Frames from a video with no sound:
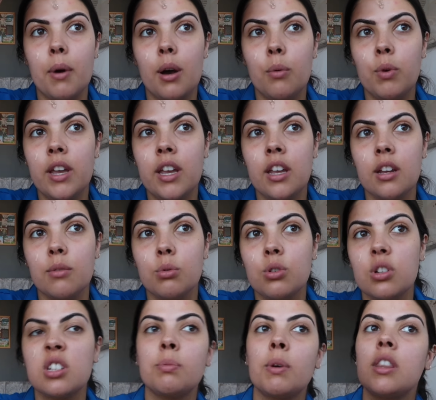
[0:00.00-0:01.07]
But we will
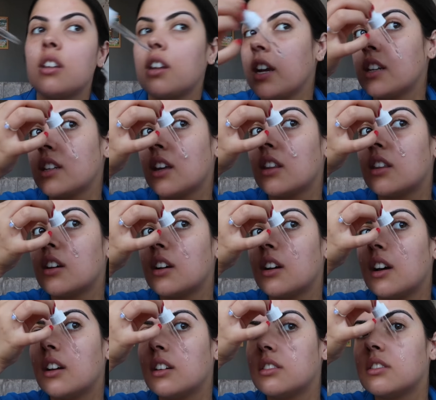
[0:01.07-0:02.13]
just spend the day together
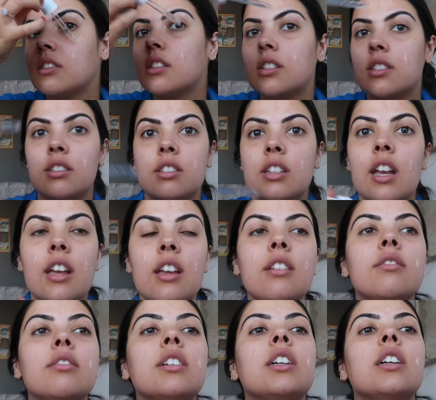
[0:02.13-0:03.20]
and see
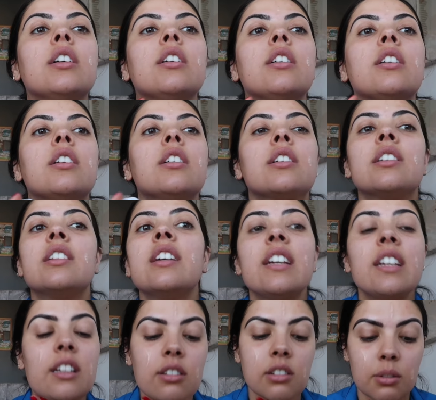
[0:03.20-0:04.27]

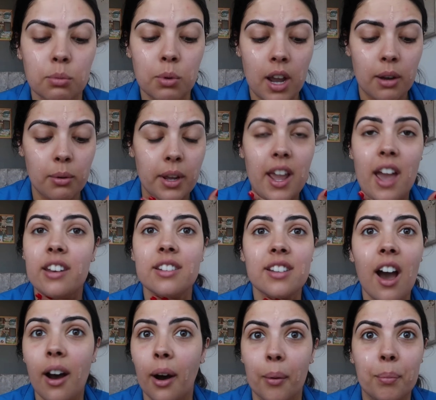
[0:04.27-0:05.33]
where we end up.